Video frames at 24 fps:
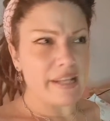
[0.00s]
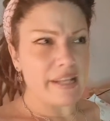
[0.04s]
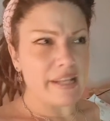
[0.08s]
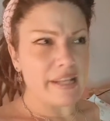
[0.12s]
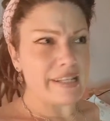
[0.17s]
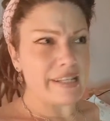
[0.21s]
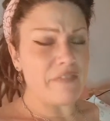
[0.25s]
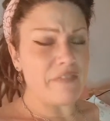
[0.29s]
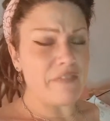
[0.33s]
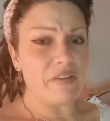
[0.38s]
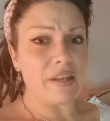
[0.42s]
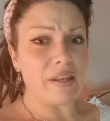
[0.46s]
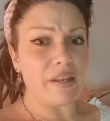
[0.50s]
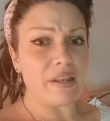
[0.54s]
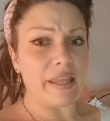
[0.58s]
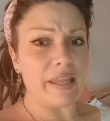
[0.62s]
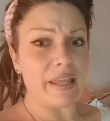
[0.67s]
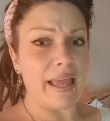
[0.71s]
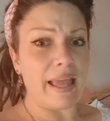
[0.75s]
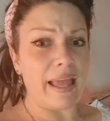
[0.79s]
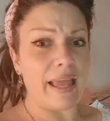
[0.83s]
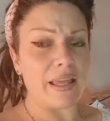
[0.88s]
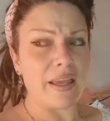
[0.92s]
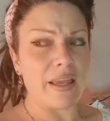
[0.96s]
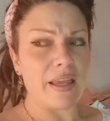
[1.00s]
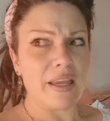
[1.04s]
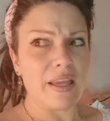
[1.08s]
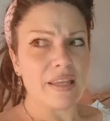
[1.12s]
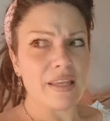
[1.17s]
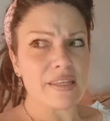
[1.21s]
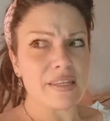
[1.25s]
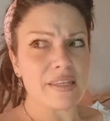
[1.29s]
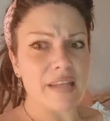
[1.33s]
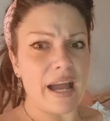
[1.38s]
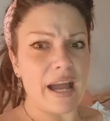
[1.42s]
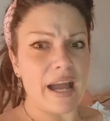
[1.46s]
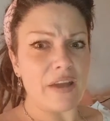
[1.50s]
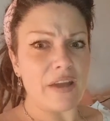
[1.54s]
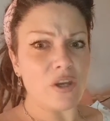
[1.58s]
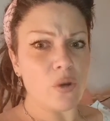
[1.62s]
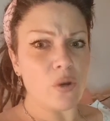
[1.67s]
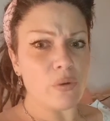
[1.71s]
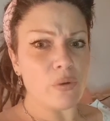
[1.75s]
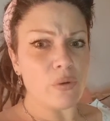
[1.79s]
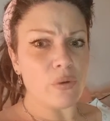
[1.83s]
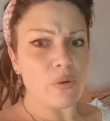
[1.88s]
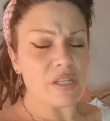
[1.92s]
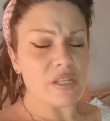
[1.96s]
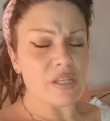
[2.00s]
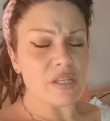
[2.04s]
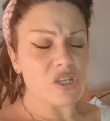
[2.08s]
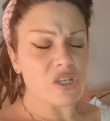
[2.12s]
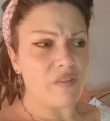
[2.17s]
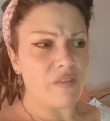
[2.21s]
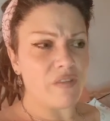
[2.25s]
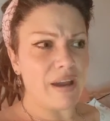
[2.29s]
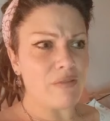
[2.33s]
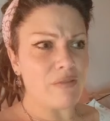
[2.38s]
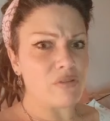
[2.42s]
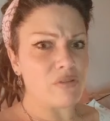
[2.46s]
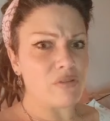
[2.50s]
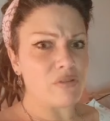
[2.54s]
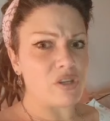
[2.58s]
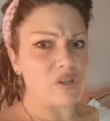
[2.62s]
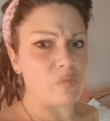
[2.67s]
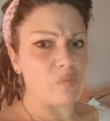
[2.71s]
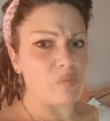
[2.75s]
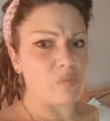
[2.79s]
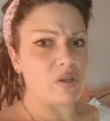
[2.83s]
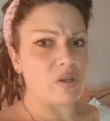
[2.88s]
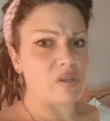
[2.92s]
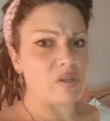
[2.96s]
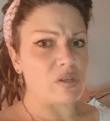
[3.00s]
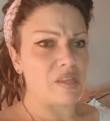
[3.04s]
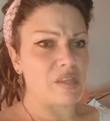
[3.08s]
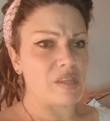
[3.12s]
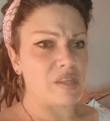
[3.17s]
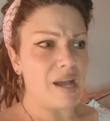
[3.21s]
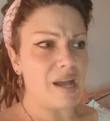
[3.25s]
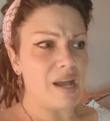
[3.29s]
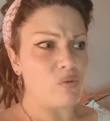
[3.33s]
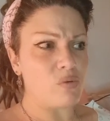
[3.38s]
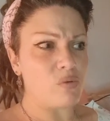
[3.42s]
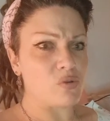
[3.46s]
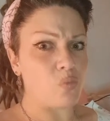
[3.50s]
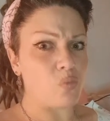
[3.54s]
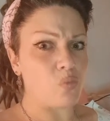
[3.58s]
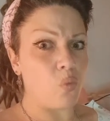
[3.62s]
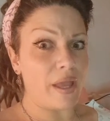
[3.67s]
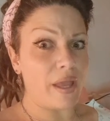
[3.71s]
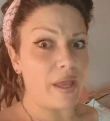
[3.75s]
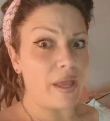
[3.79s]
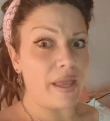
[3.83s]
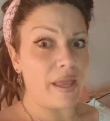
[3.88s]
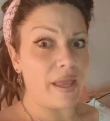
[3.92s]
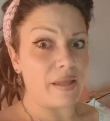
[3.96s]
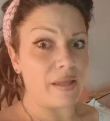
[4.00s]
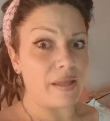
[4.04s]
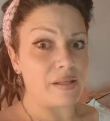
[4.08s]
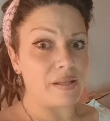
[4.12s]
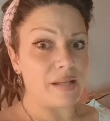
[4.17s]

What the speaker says: Definitely, Kelly. Start noticing your surroundings, because that was weird.